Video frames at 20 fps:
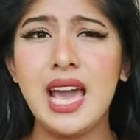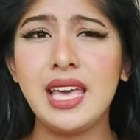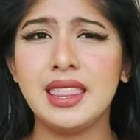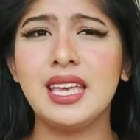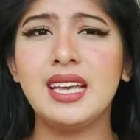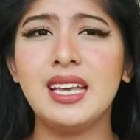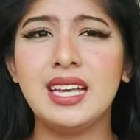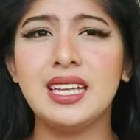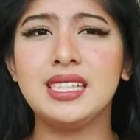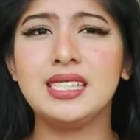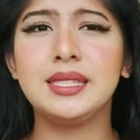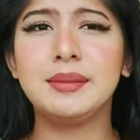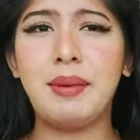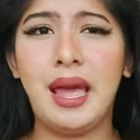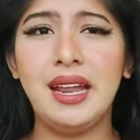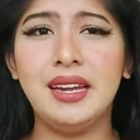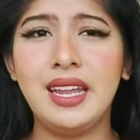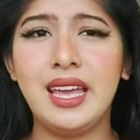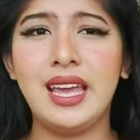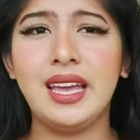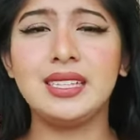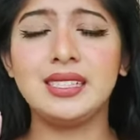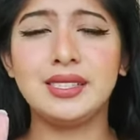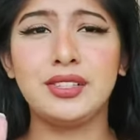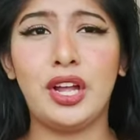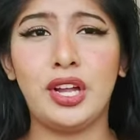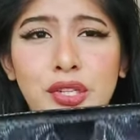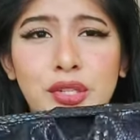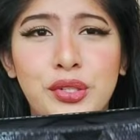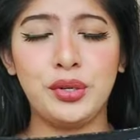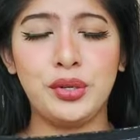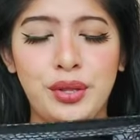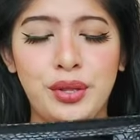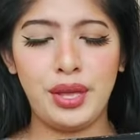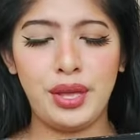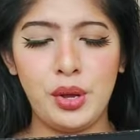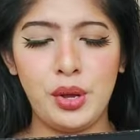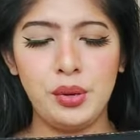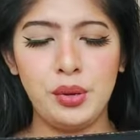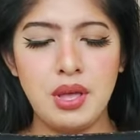I think it's spandex, not sure
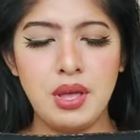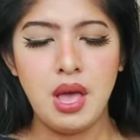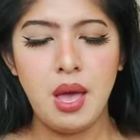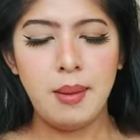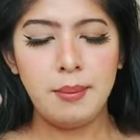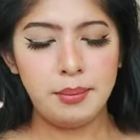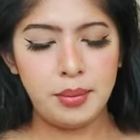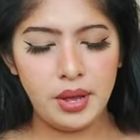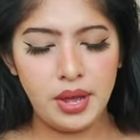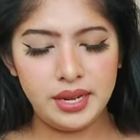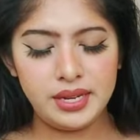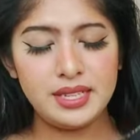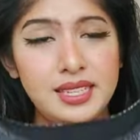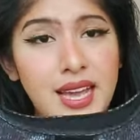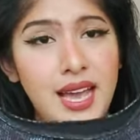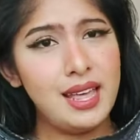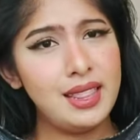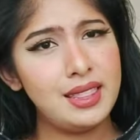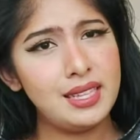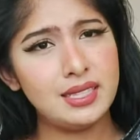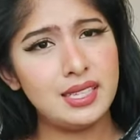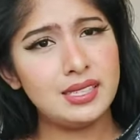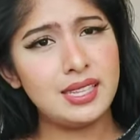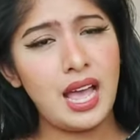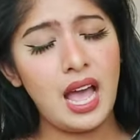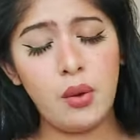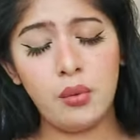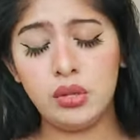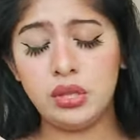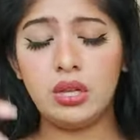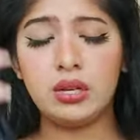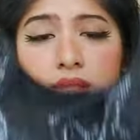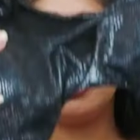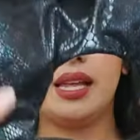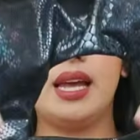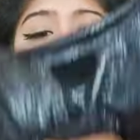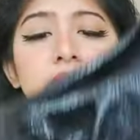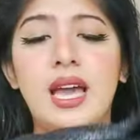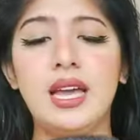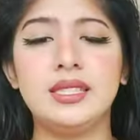though. But yeah, this is how it looks
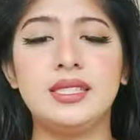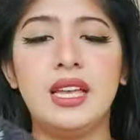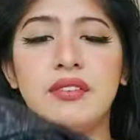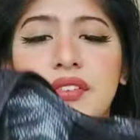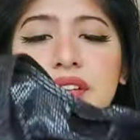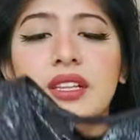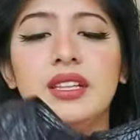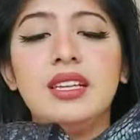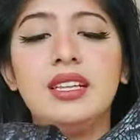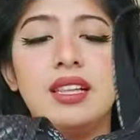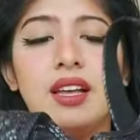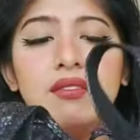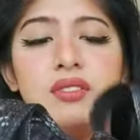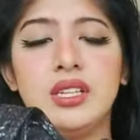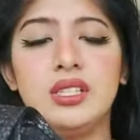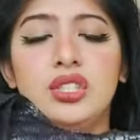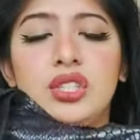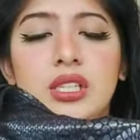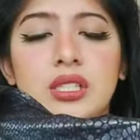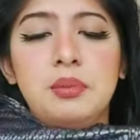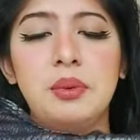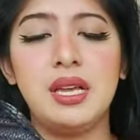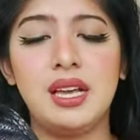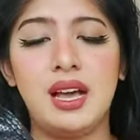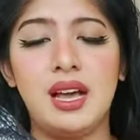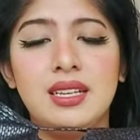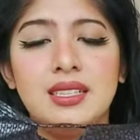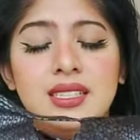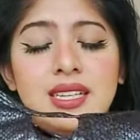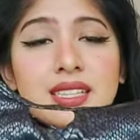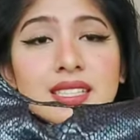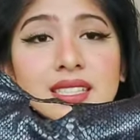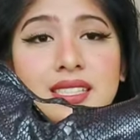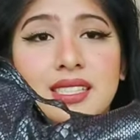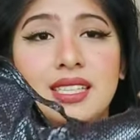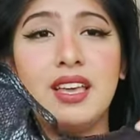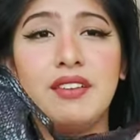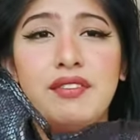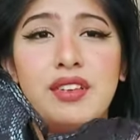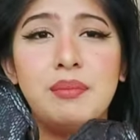like. I definitely love this just because
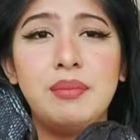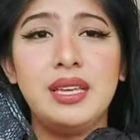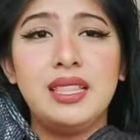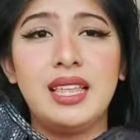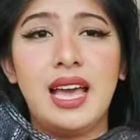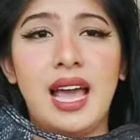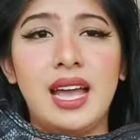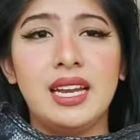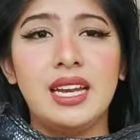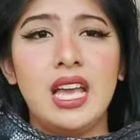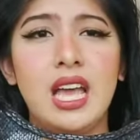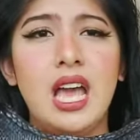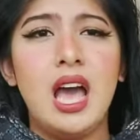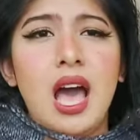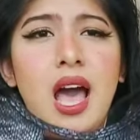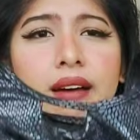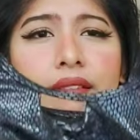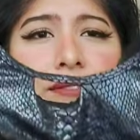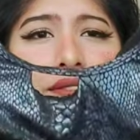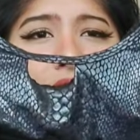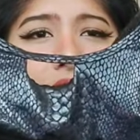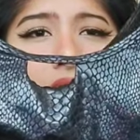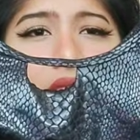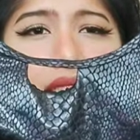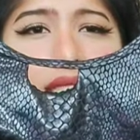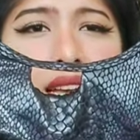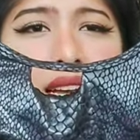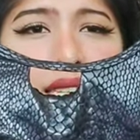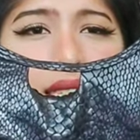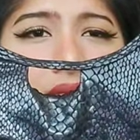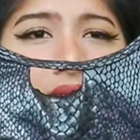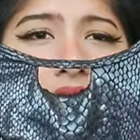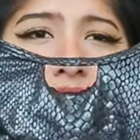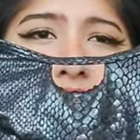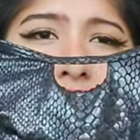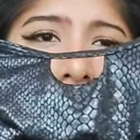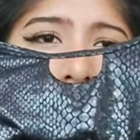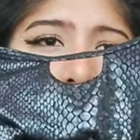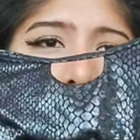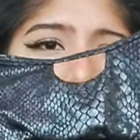it's giving me that very sexy
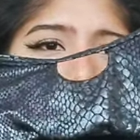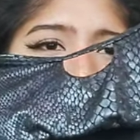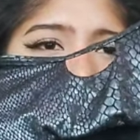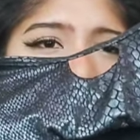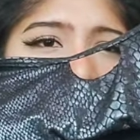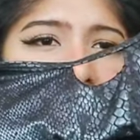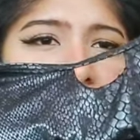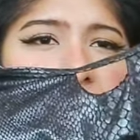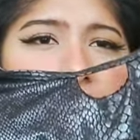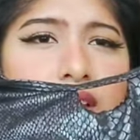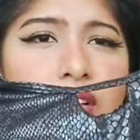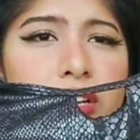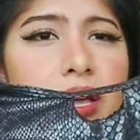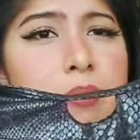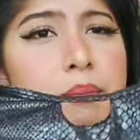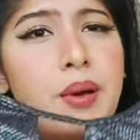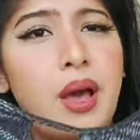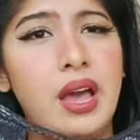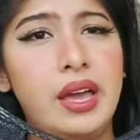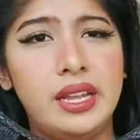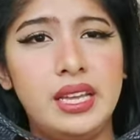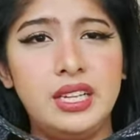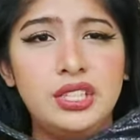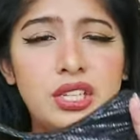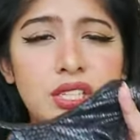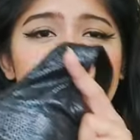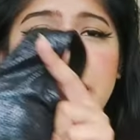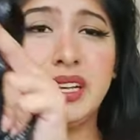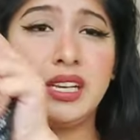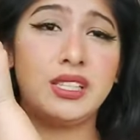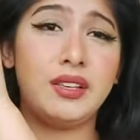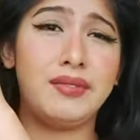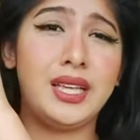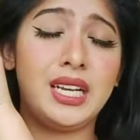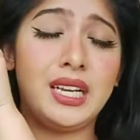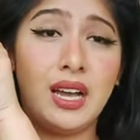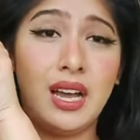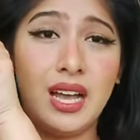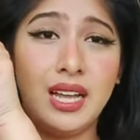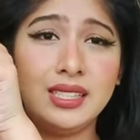looking, curvaceous looking body, just because of the
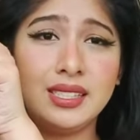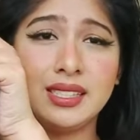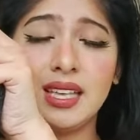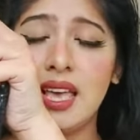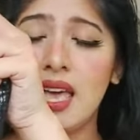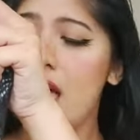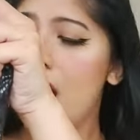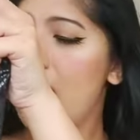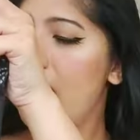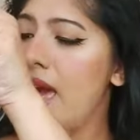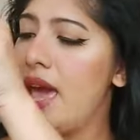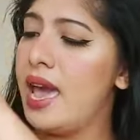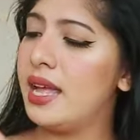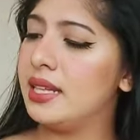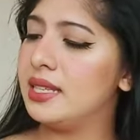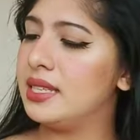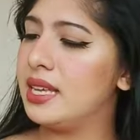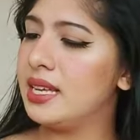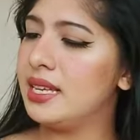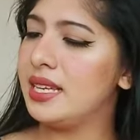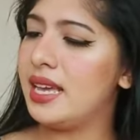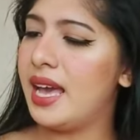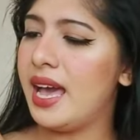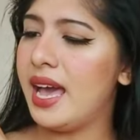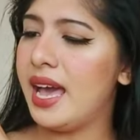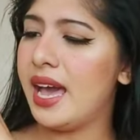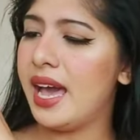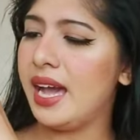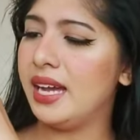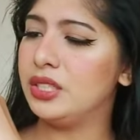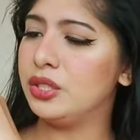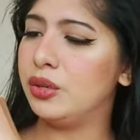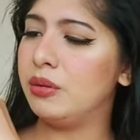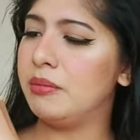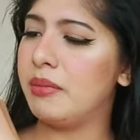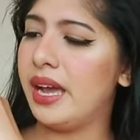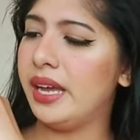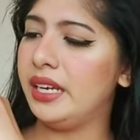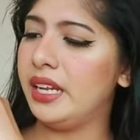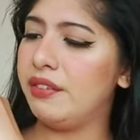cuts. And yeah, I
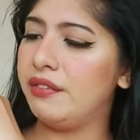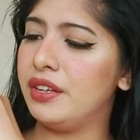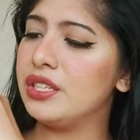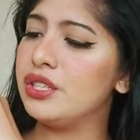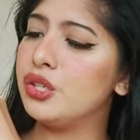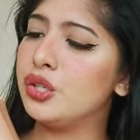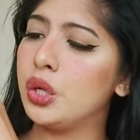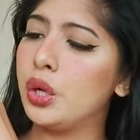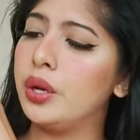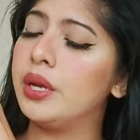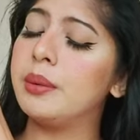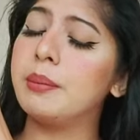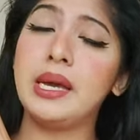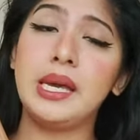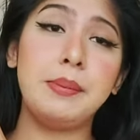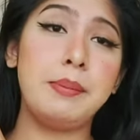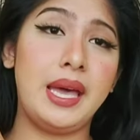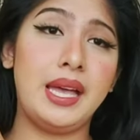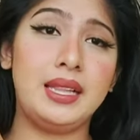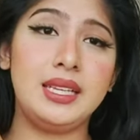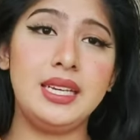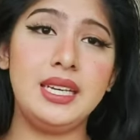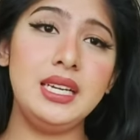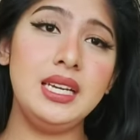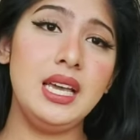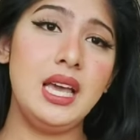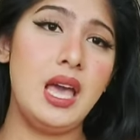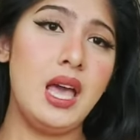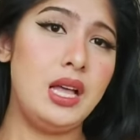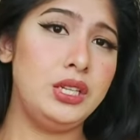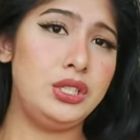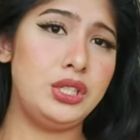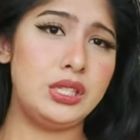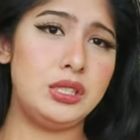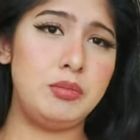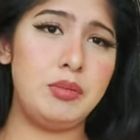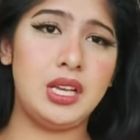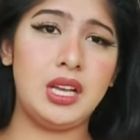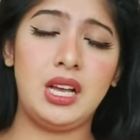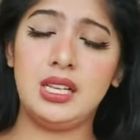don't mind if it's showing my belly,
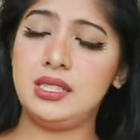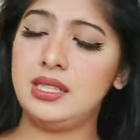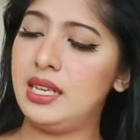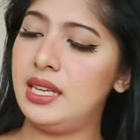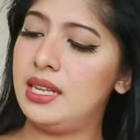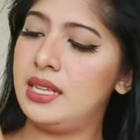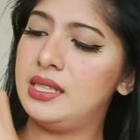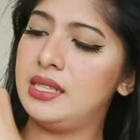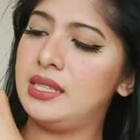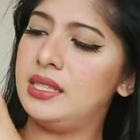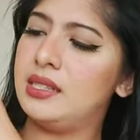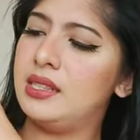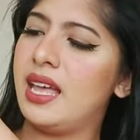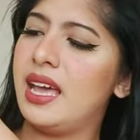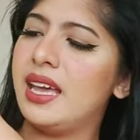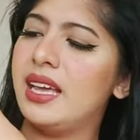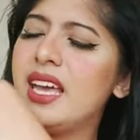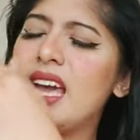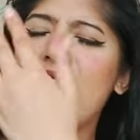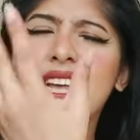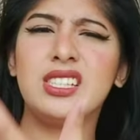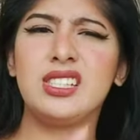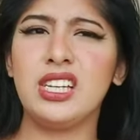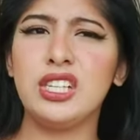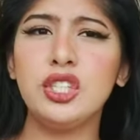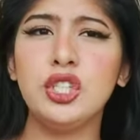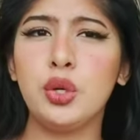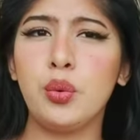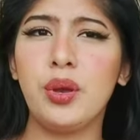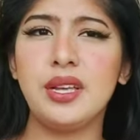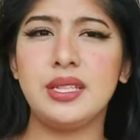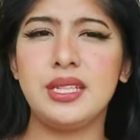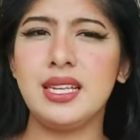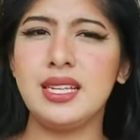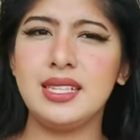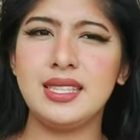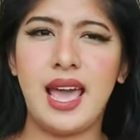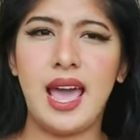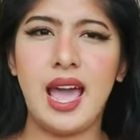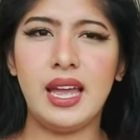just because it's like
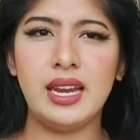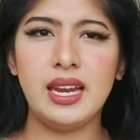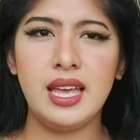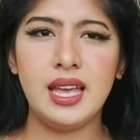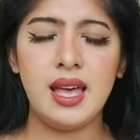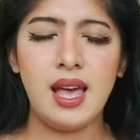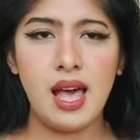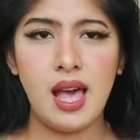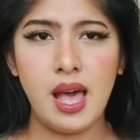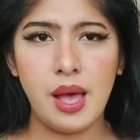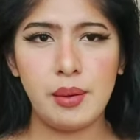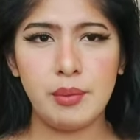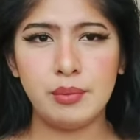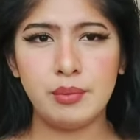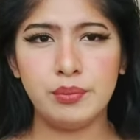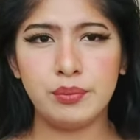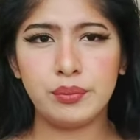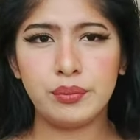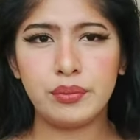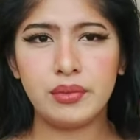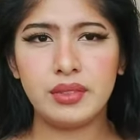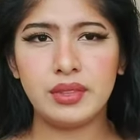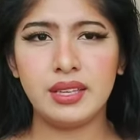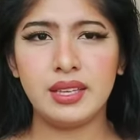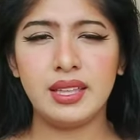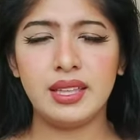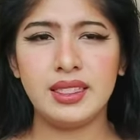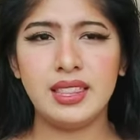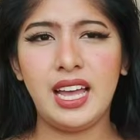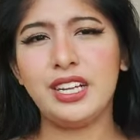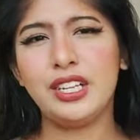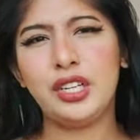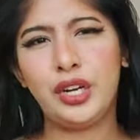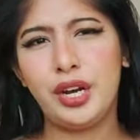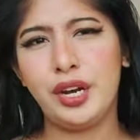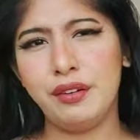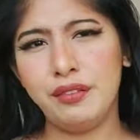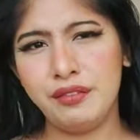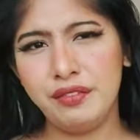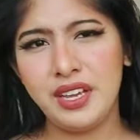accentuating that that
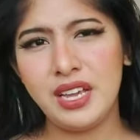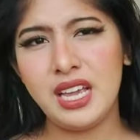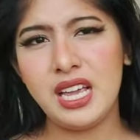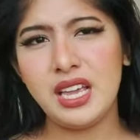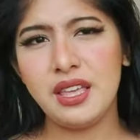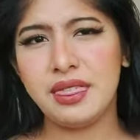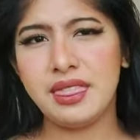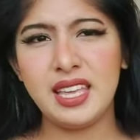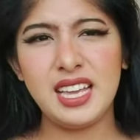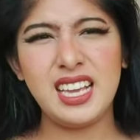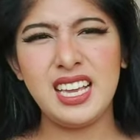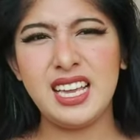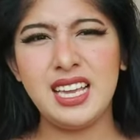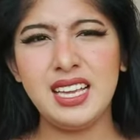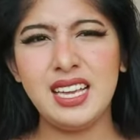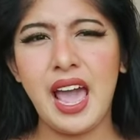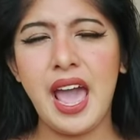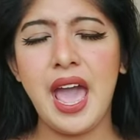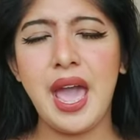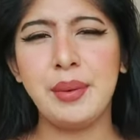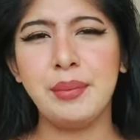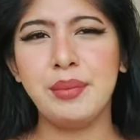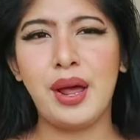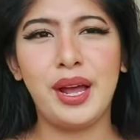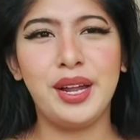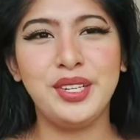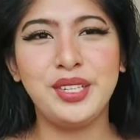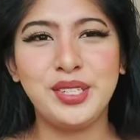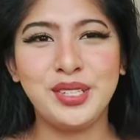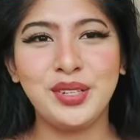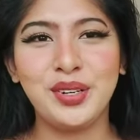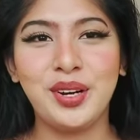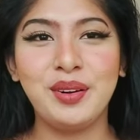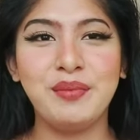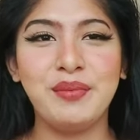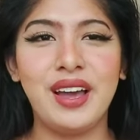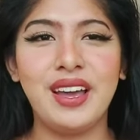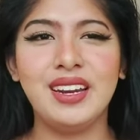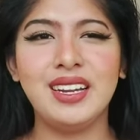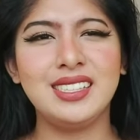curvy thingy. I'm not sure,
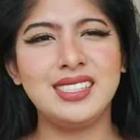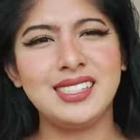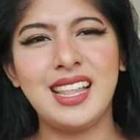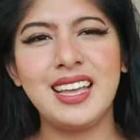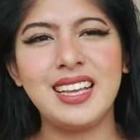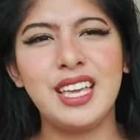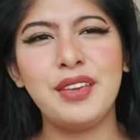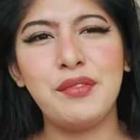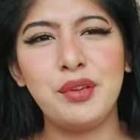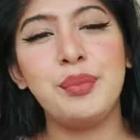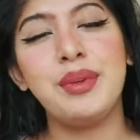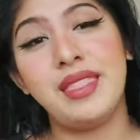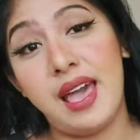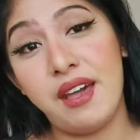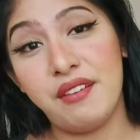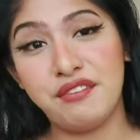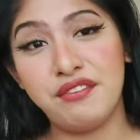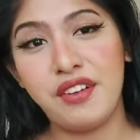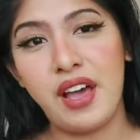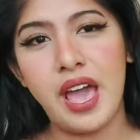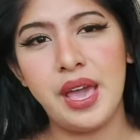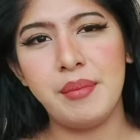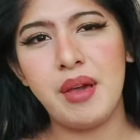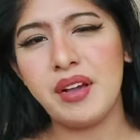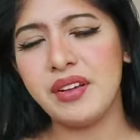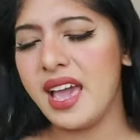but it's like giving me that vibe.